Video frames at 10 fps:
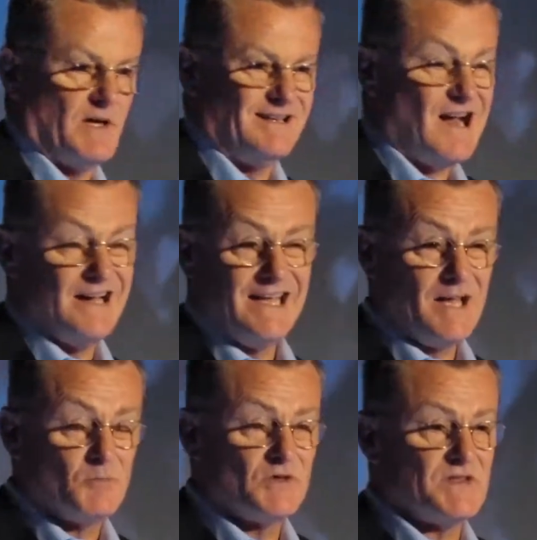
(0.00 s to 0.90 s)
About
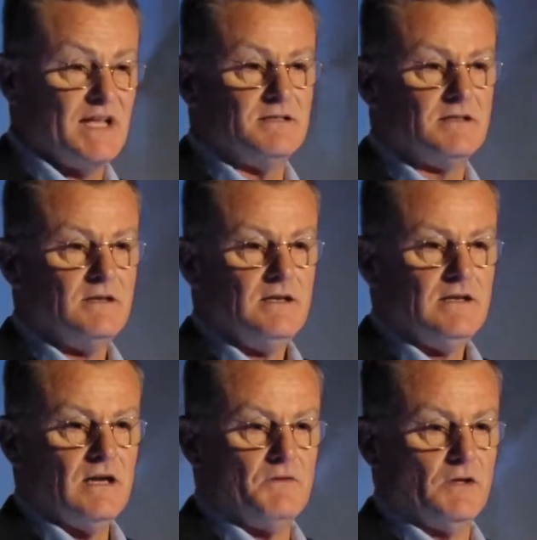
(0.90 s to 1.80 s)
98%
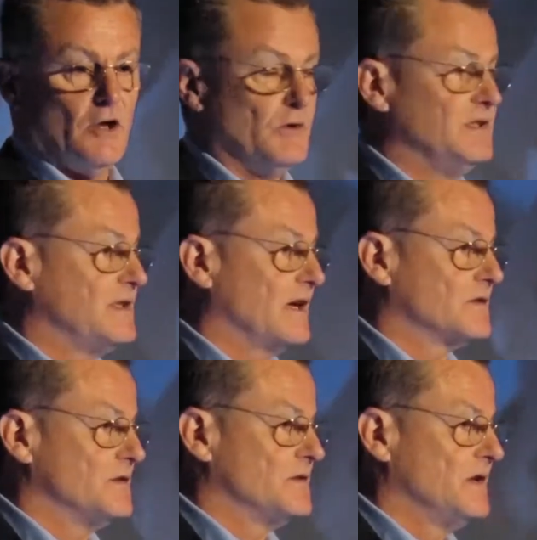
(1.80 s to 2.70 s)
of the load in
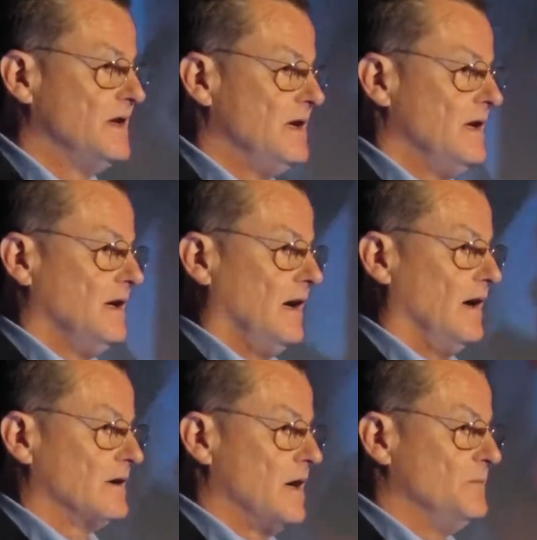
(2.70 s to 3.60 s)
Texas
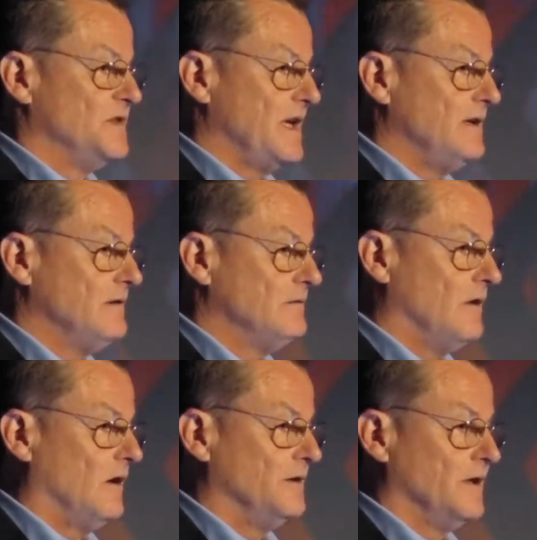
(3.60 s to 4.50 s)
comes in
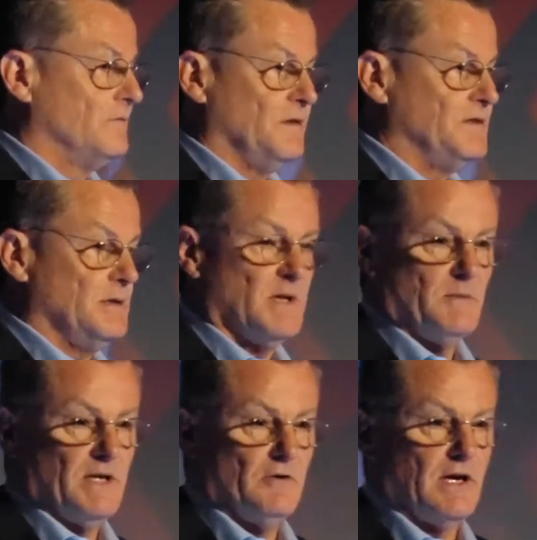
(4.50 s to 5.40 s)
on
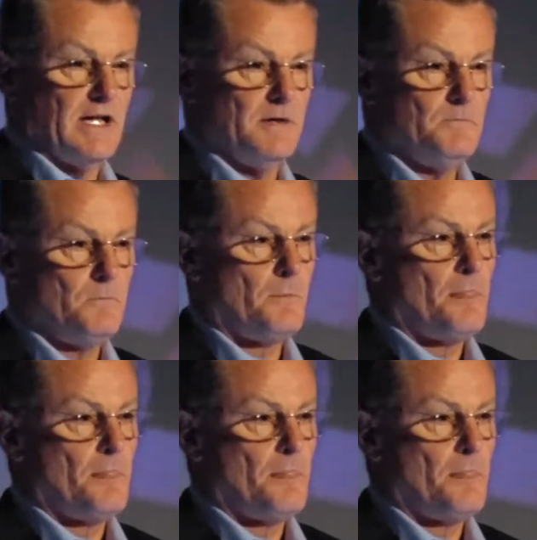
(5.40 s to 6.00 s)
15-minute meter data.